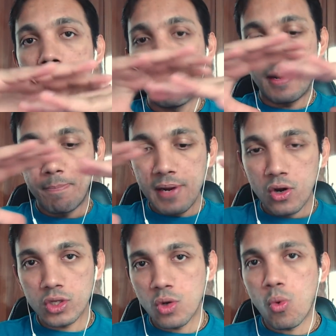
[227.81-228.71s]
But
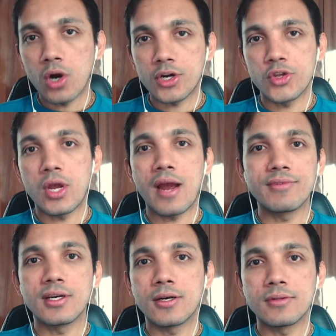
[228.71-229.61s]
below the water, you have
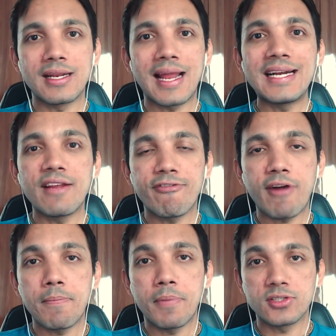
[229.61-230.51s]
the
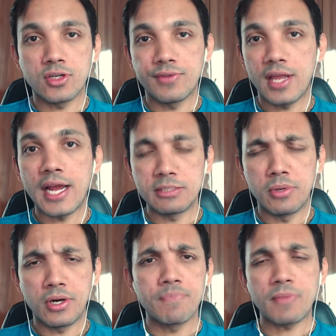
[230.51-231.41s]
95% of the iceberg.